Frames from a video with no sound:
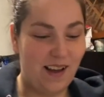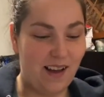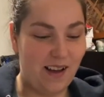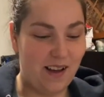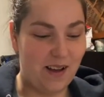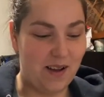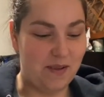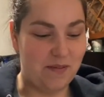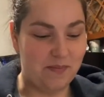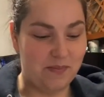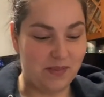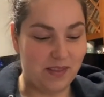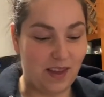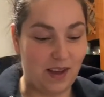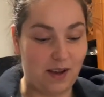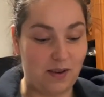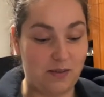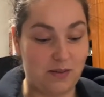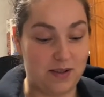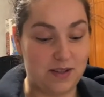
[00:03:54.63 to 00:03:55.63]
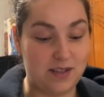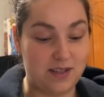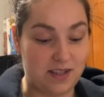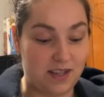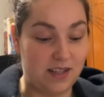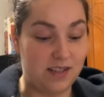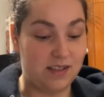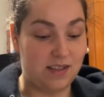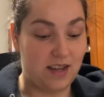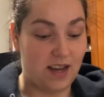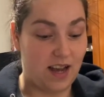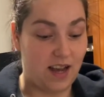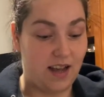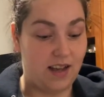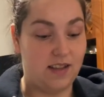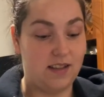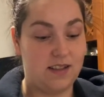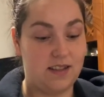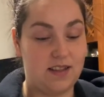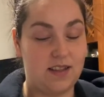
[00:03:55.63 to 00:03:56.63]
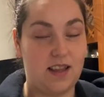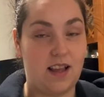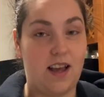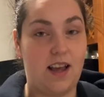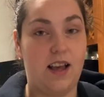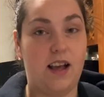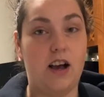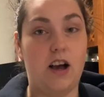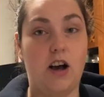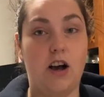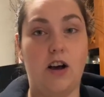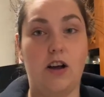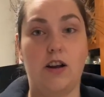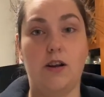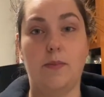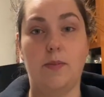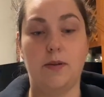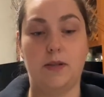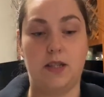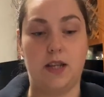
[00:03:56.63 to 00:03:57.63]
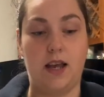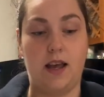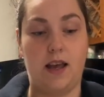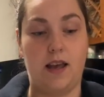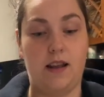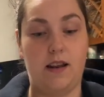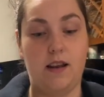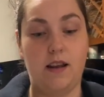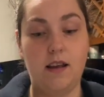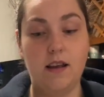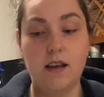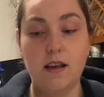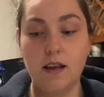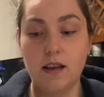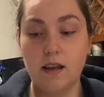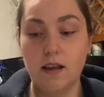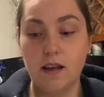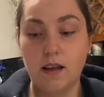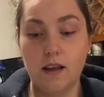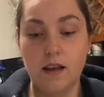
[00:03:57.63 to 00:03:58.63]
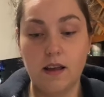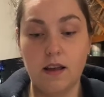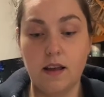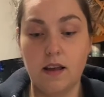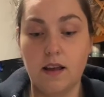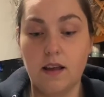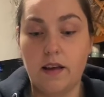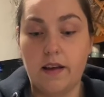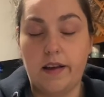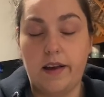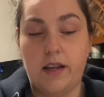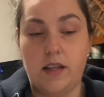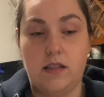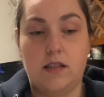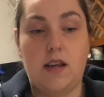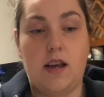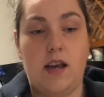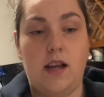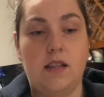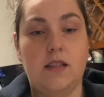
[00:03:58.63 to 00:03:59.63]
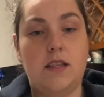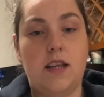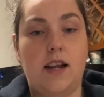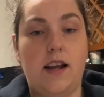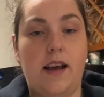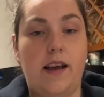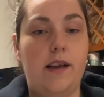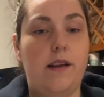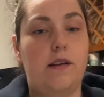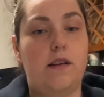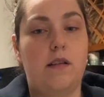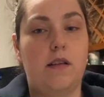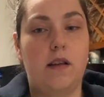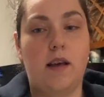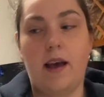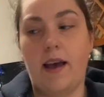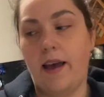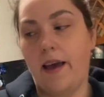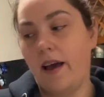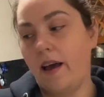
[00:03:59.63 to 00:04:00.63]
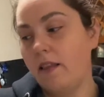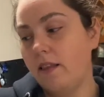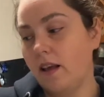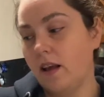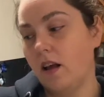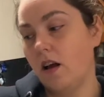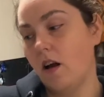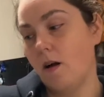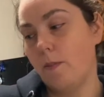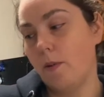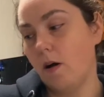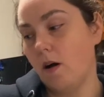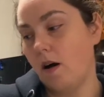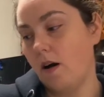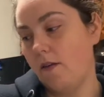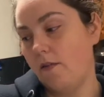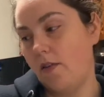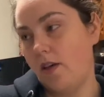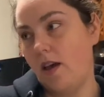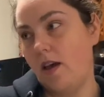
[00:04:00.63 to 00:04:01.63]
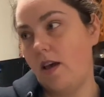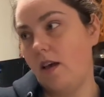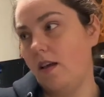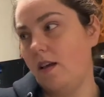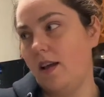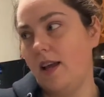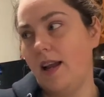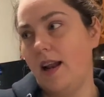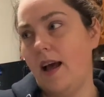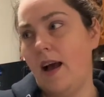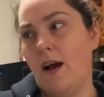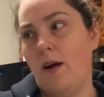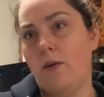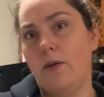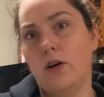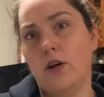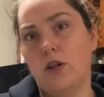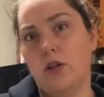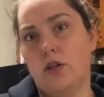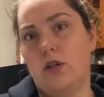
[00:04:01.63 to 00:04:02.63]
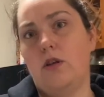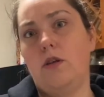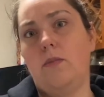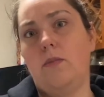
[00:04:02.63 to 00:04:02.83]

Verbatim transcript: um, it was intense, like a hundred percent intense. And I had, I had like a cup of coffee like an hour or two